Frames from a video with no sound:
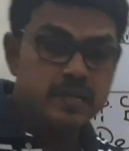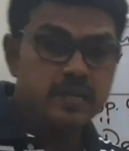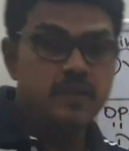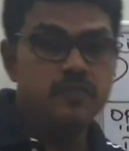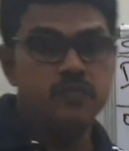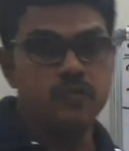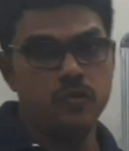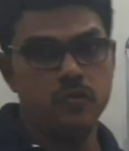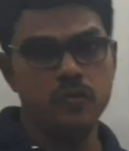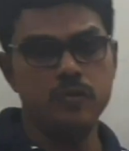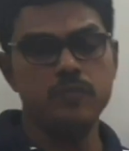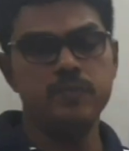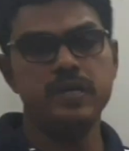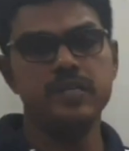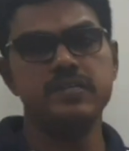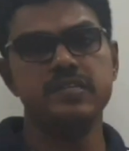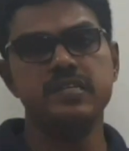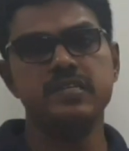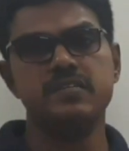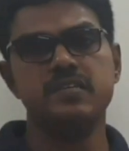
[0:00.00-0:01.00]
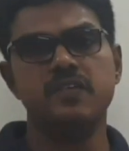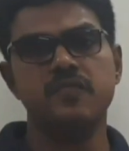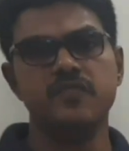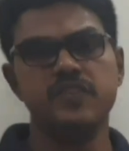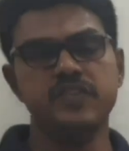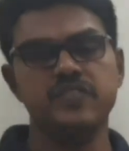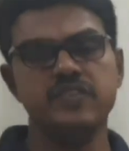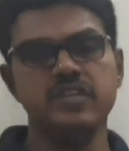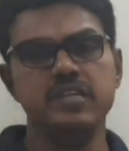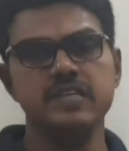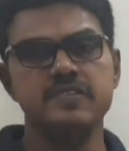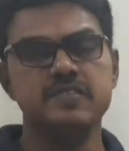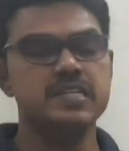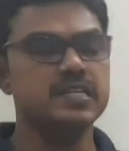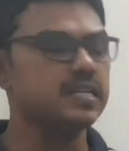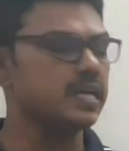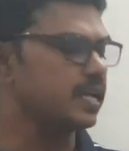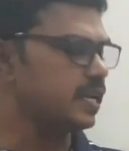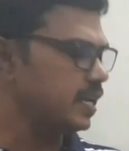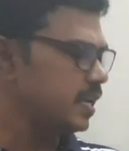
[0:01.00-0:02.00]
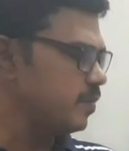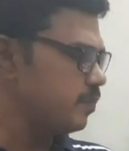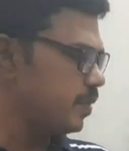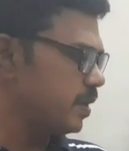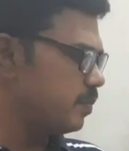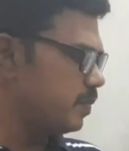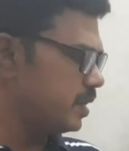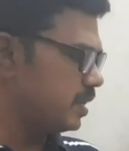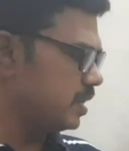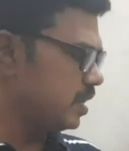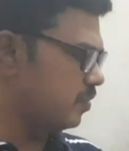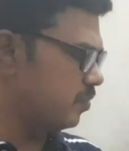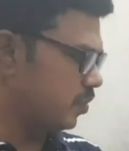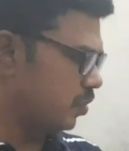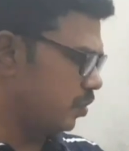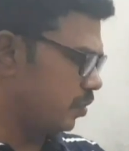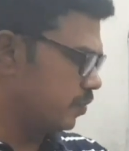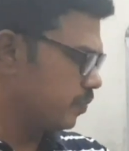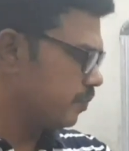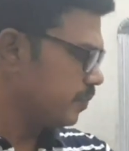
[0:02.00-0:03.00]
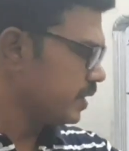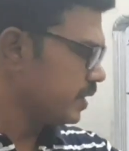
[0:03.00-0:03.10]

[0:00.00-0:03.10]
of loan. Purchase of fixed asset or repayment of loan.